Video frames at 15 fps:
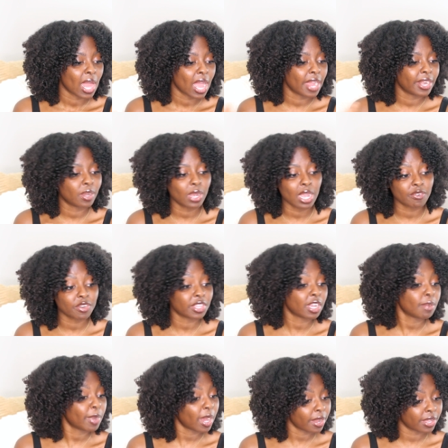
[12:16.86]
I know
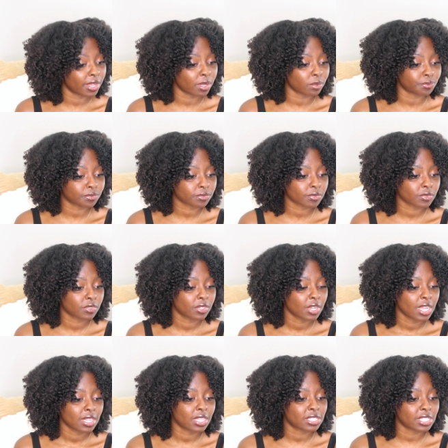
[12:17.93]
everything about him,
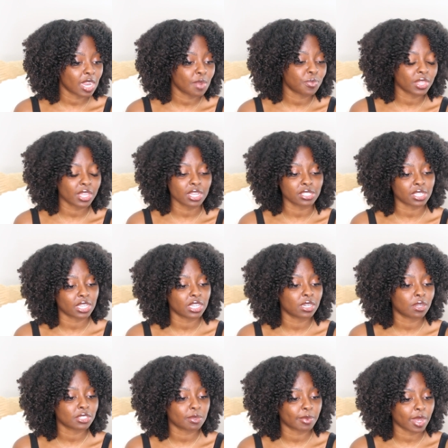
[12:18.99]
the same things that he
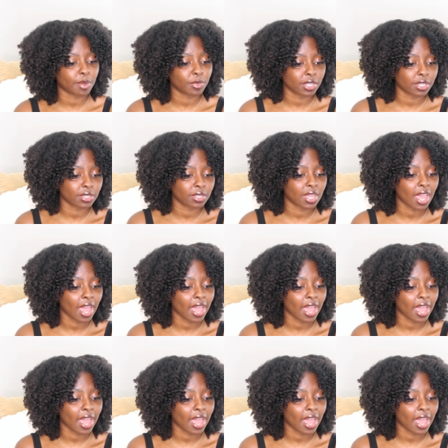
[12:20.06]
knows about me.